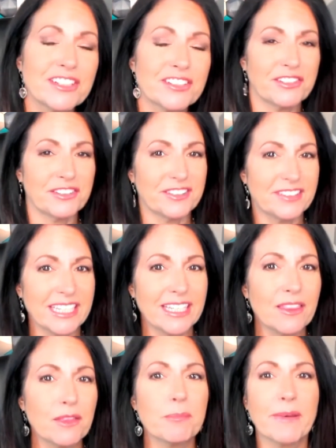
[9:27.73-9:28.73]
To see
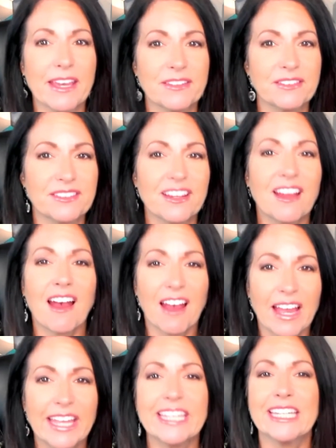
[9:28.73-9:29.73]
the best,
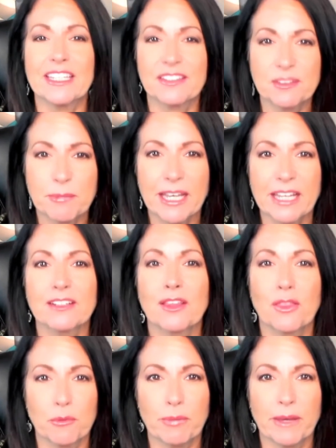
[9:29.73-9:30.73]
I expect
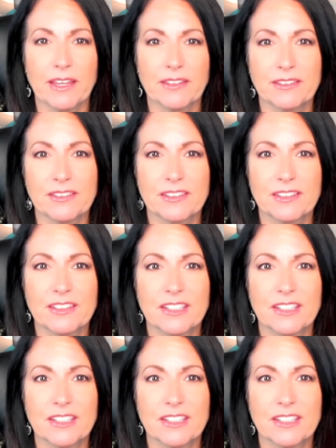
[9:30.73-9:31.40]
the best.